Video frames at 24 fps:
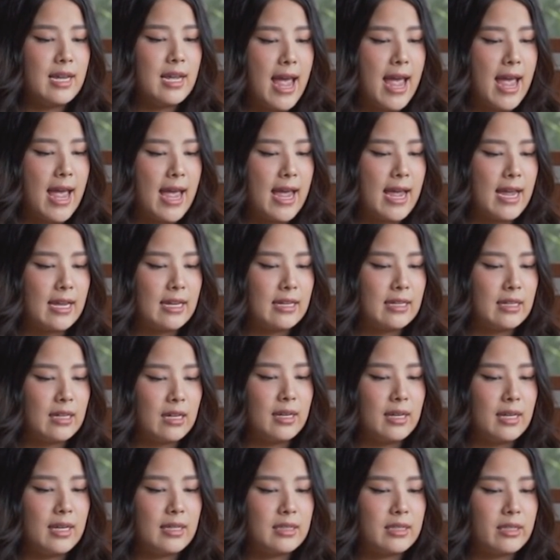and
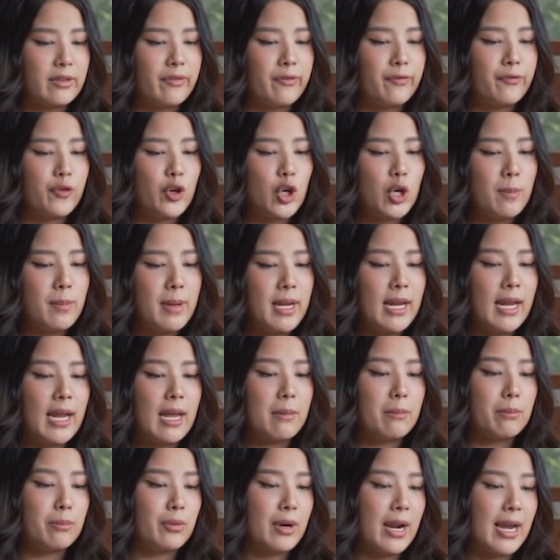it's a firming
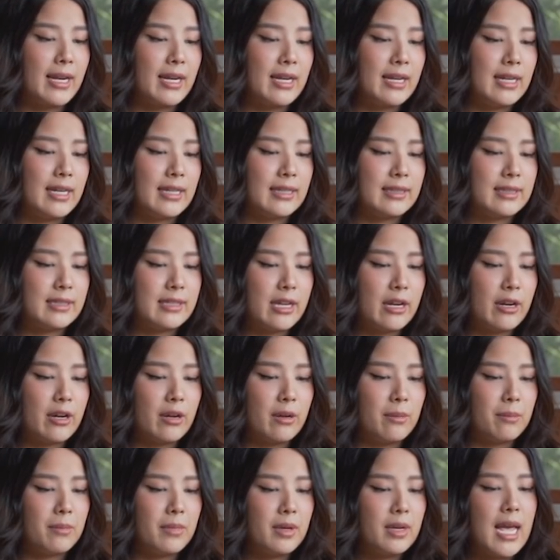and brightening
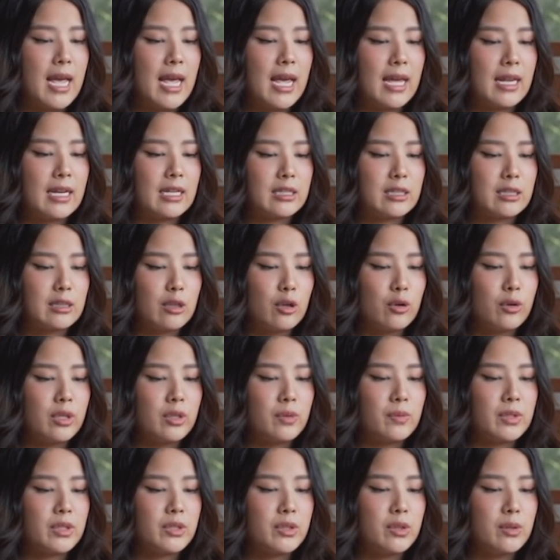serum, and it's
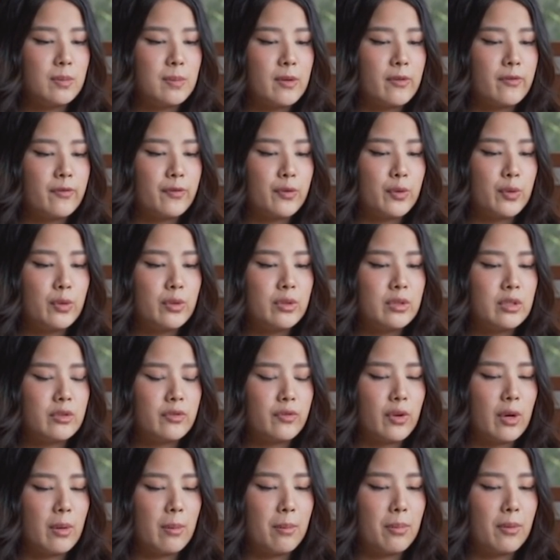loaded with superfoods
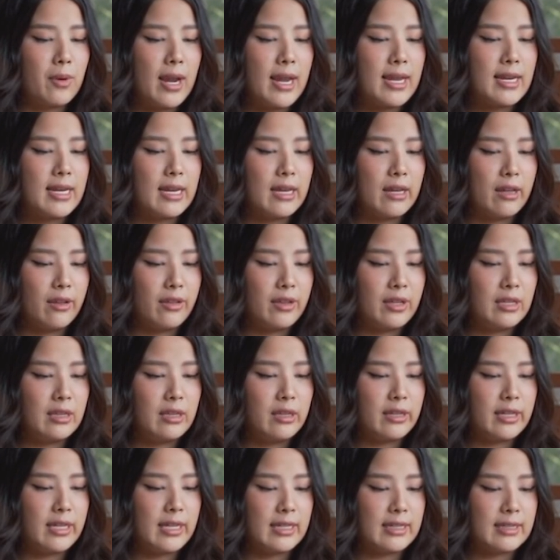for a bright, healthy
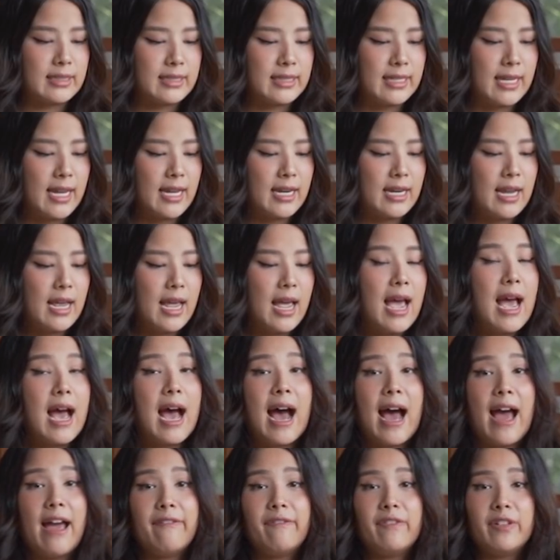looking skin.
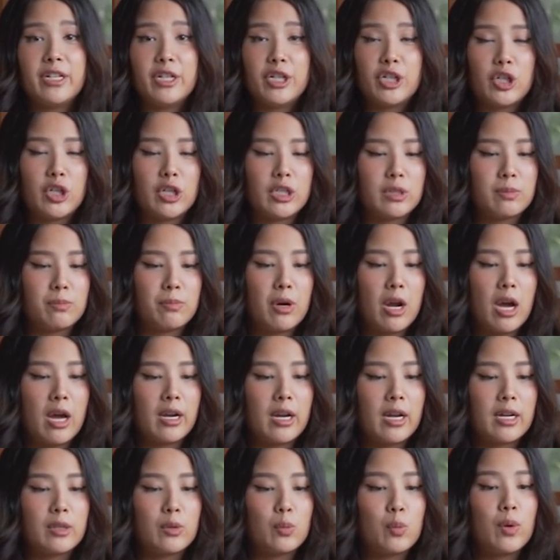I finished this
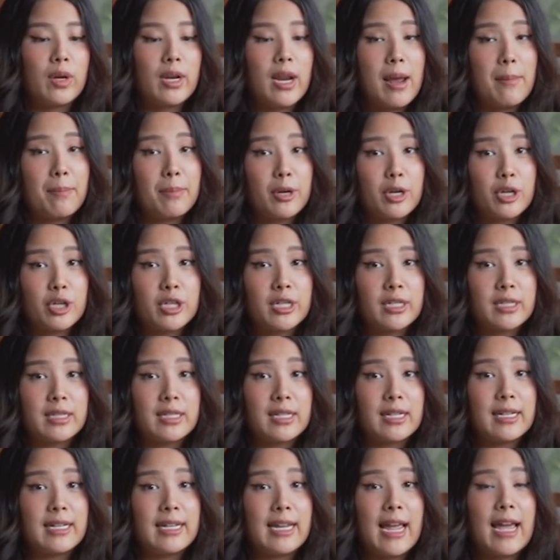product. Would I purchase
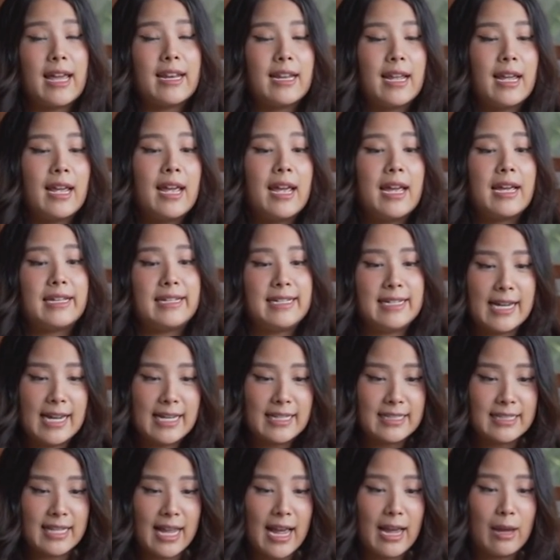it again?
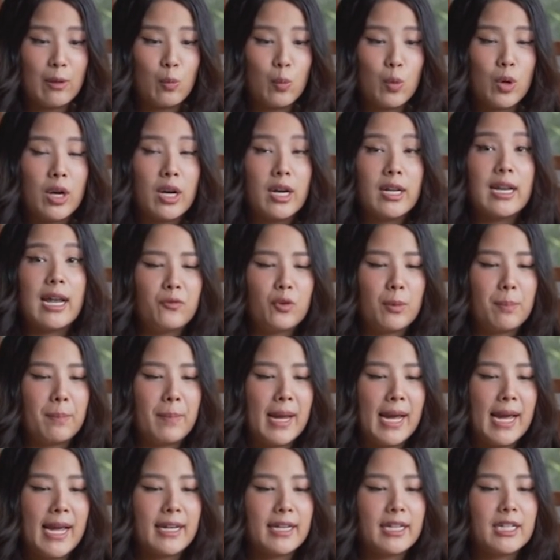Yes, I would. For
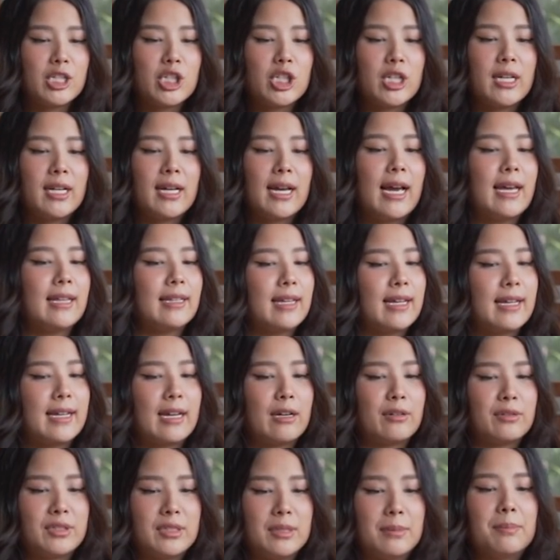packaging, I like
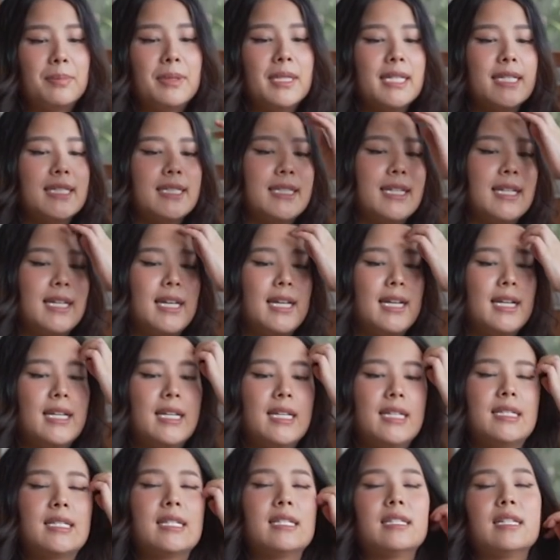how simplistic it
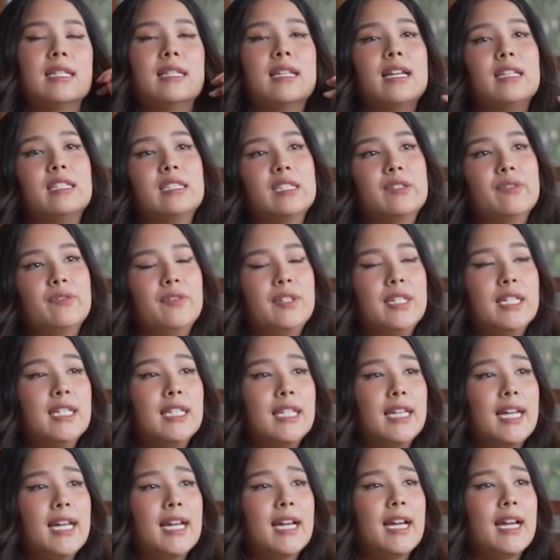is. It's a nice
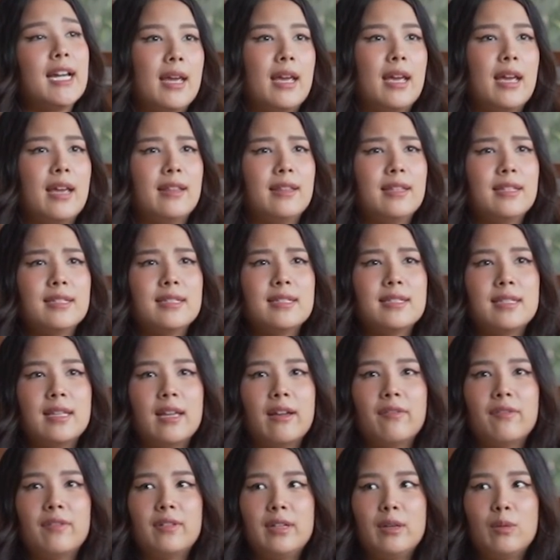feeling, and this is
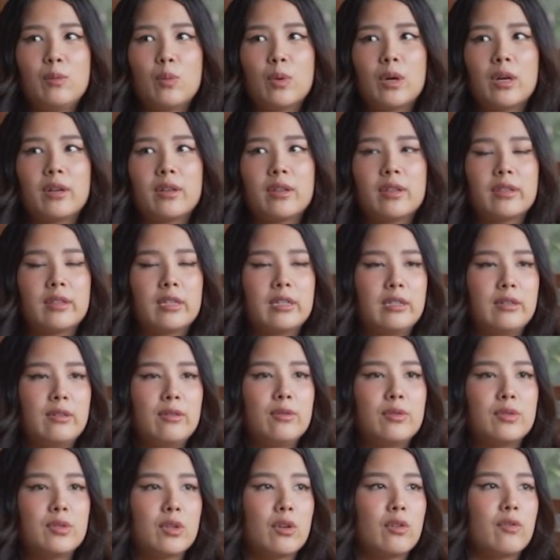definitely worth the
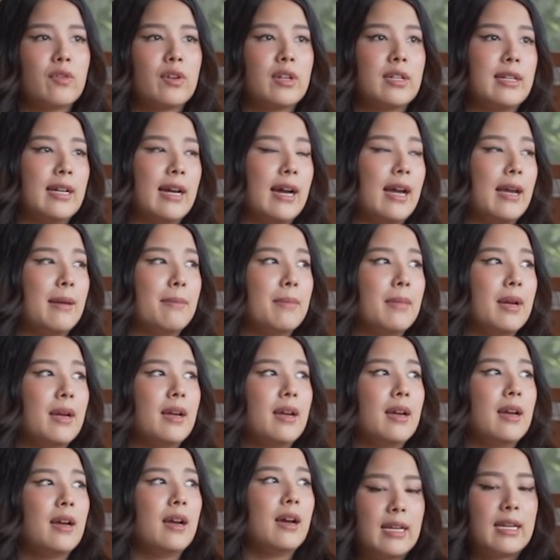use over time,
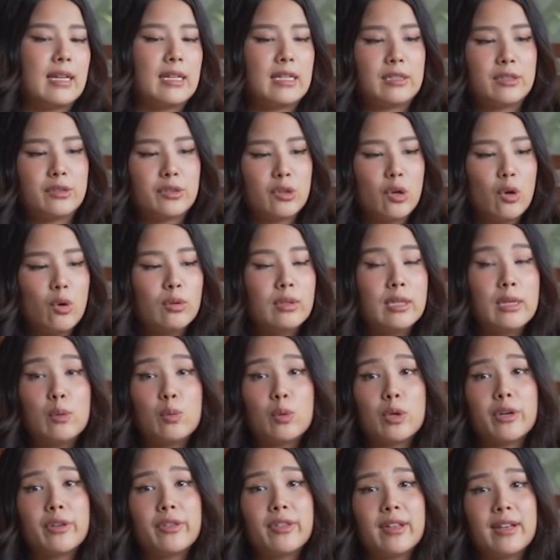and it's totally
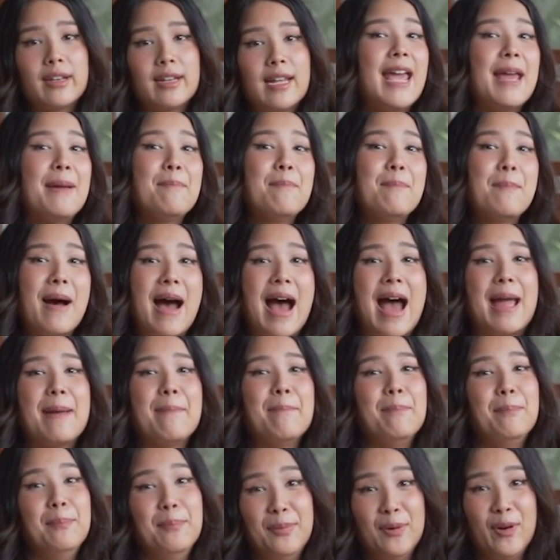worth it in
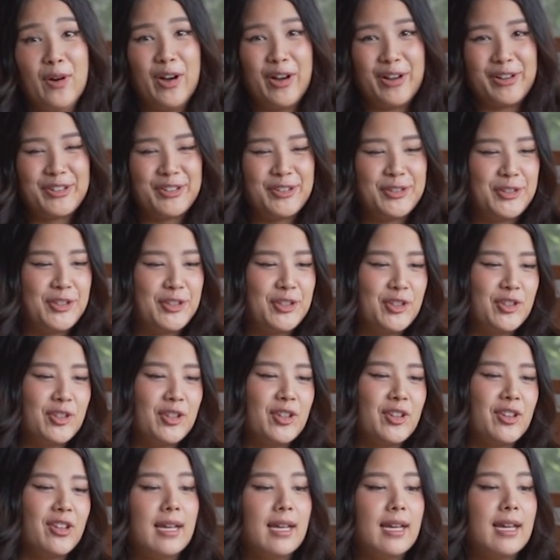my books.
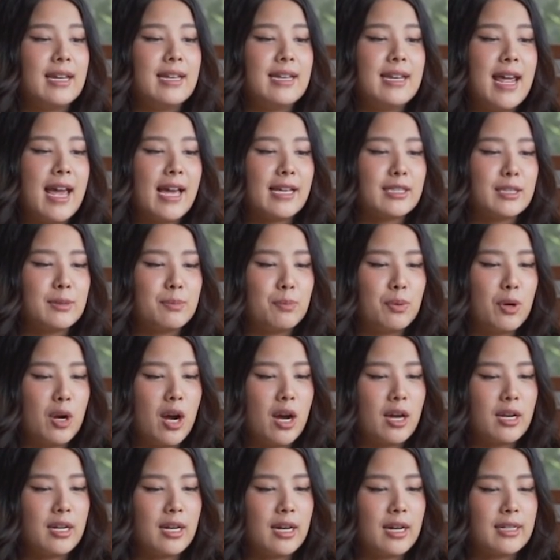Next
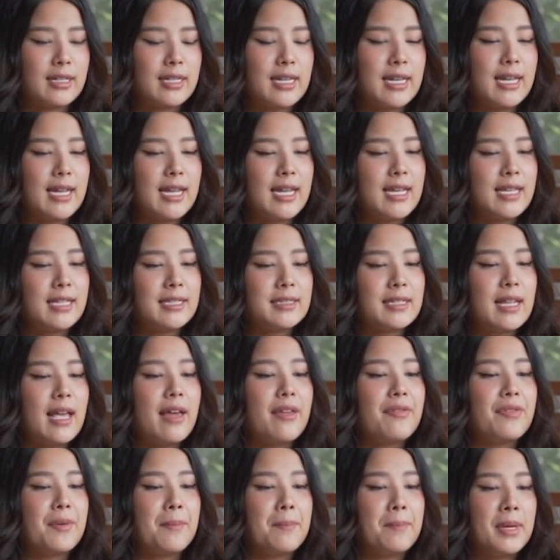product is
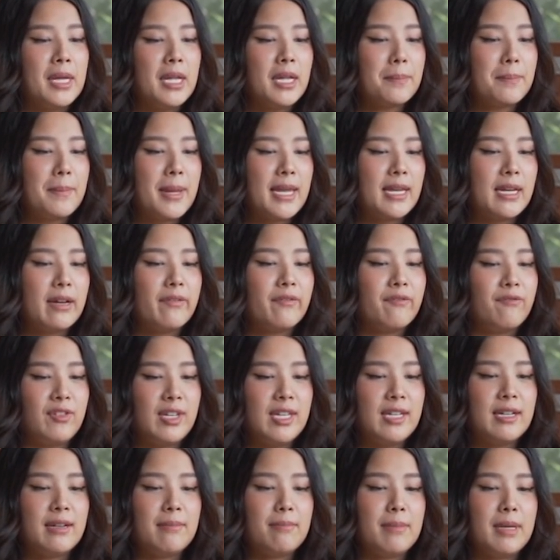the Milk Makeup
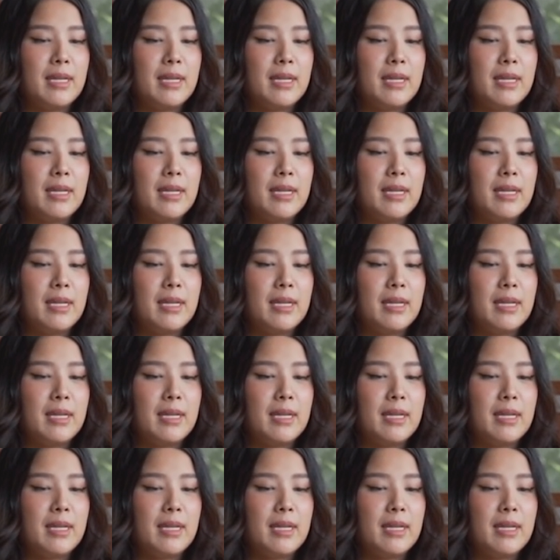Vegan